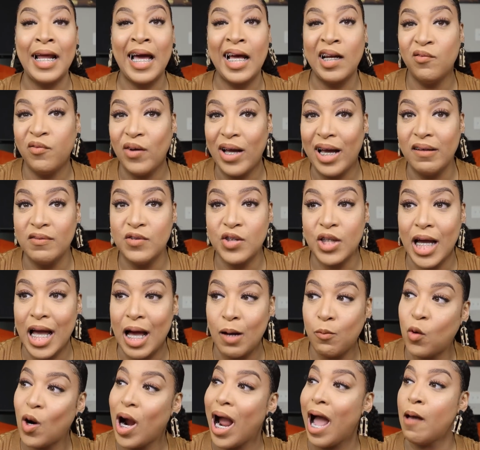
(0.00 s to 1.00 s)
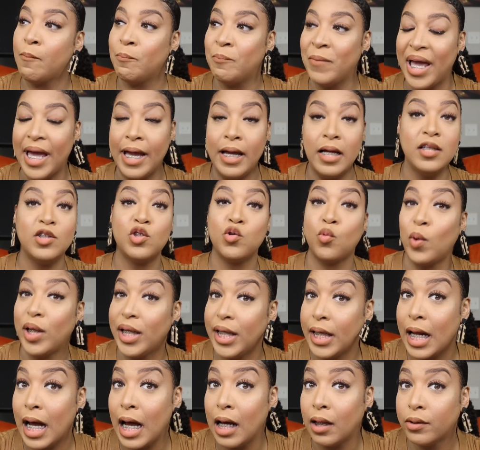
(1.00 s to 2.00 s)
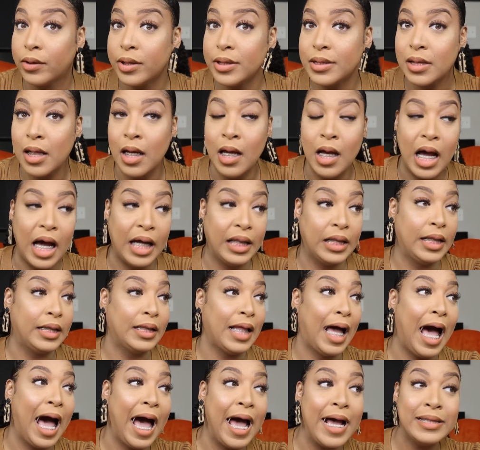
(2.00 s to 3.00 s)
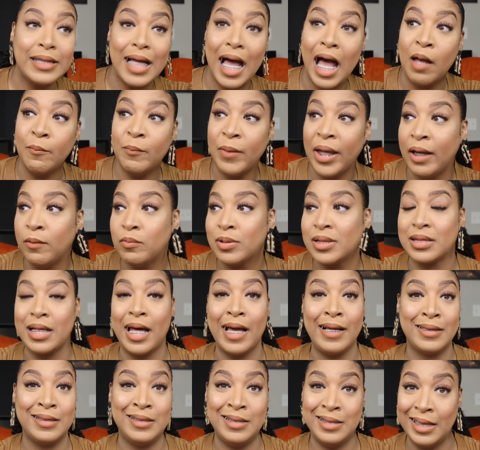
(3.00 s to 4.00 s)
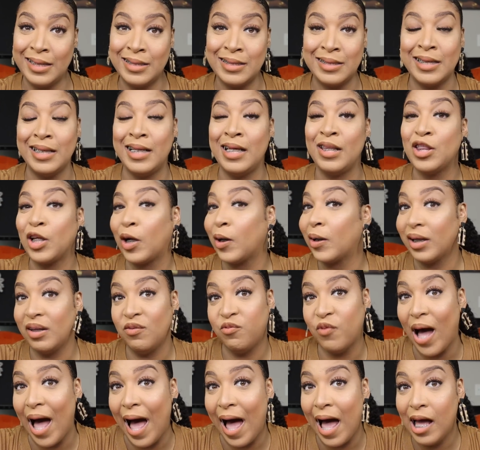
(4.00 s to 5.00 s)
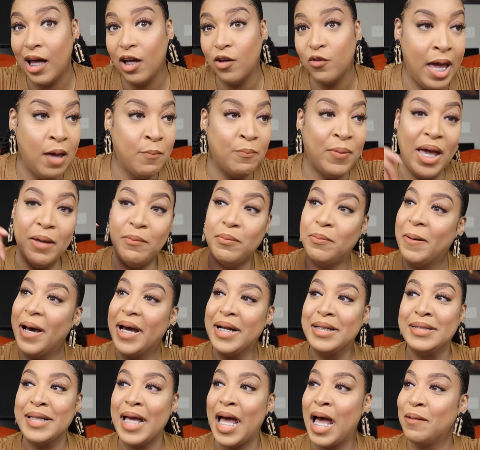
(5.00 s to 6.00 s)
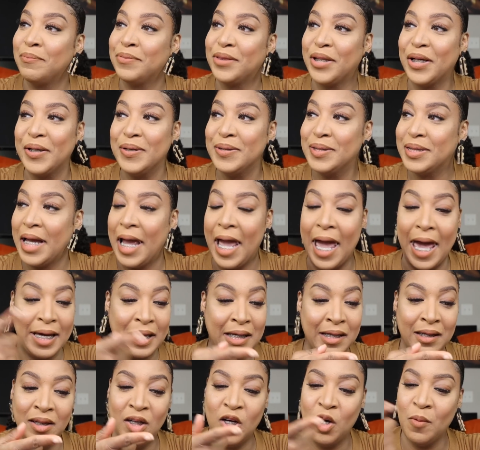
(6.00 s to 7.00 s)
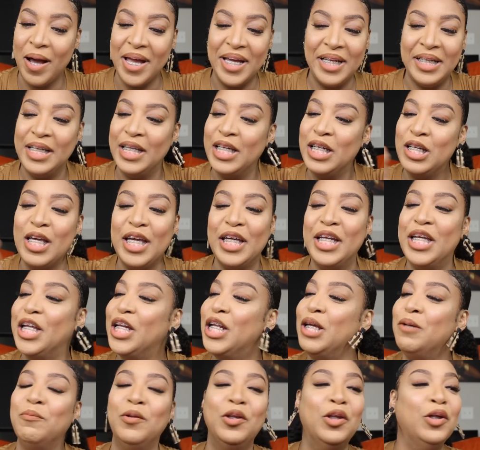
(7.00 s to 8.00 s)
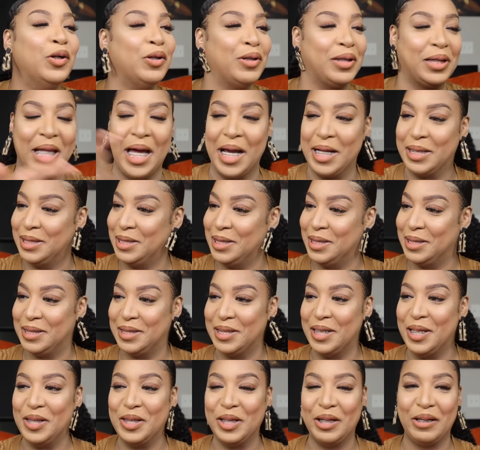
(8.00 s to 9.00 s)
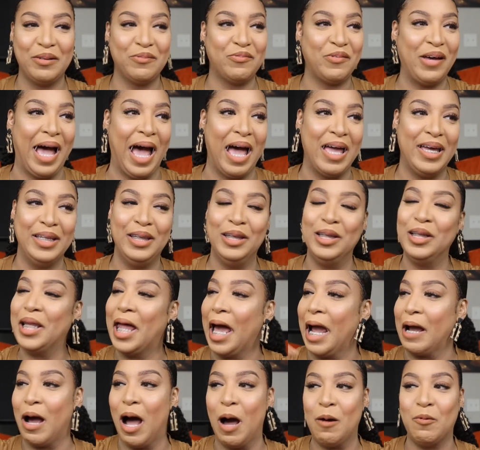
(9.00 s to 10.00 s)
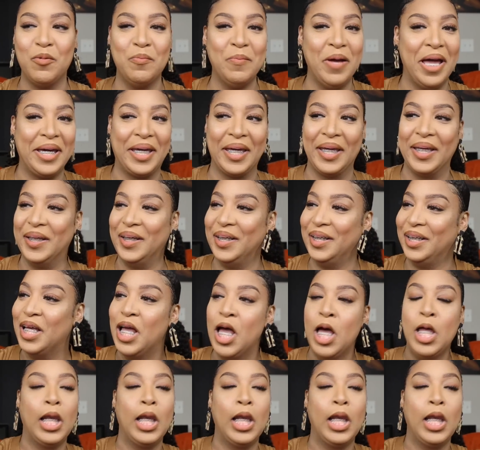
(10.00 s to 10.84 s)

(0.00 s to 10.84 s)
a nine to five job where I made $20. I think the highest I made was like $16.35. And baby, by the time Thursday had come, it didn't, it didn't even look like $16.35. It looked like I would make it